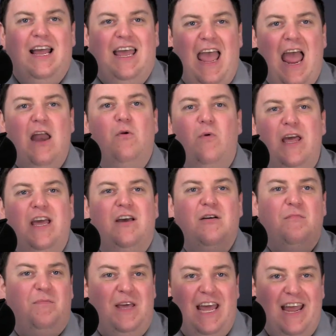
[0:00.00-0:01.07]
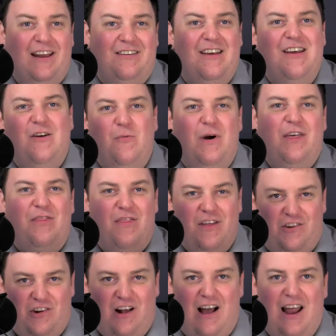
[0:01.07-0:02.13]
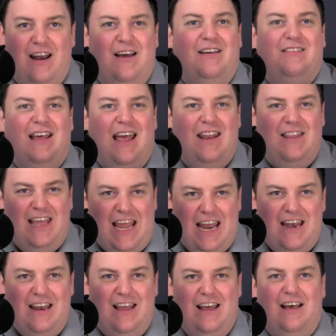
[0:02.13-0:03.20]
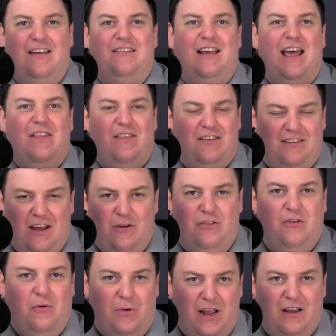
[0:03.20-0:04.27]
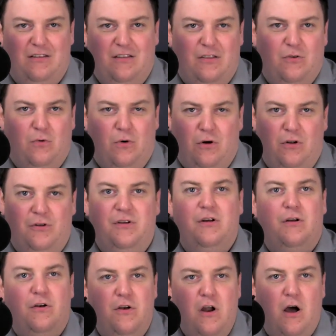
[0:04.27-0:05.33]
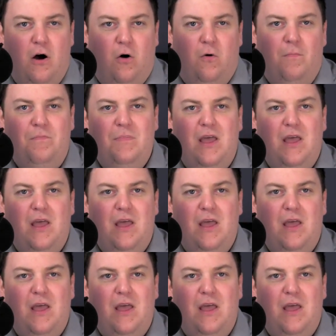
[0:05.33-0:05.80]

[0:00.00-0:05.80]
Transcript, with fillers: Can we compete with the Chinas and the Indias and the South Koreas of the world? No.